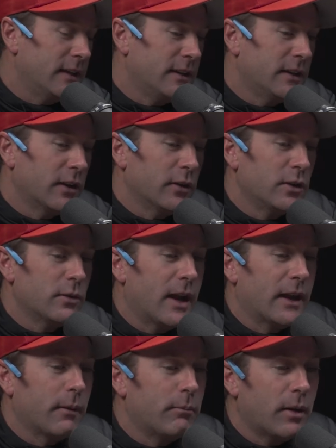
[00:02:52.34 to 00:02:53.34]
You know, you
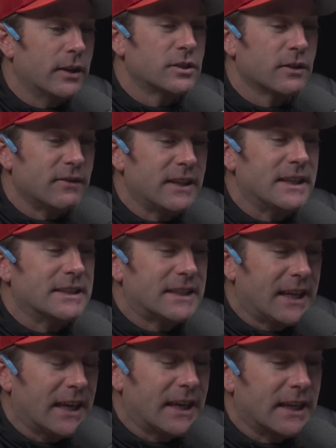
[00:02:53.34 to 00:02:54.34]
had a bunch of these
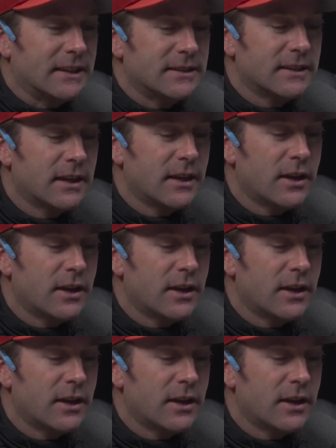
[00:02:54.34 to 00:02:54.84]
kids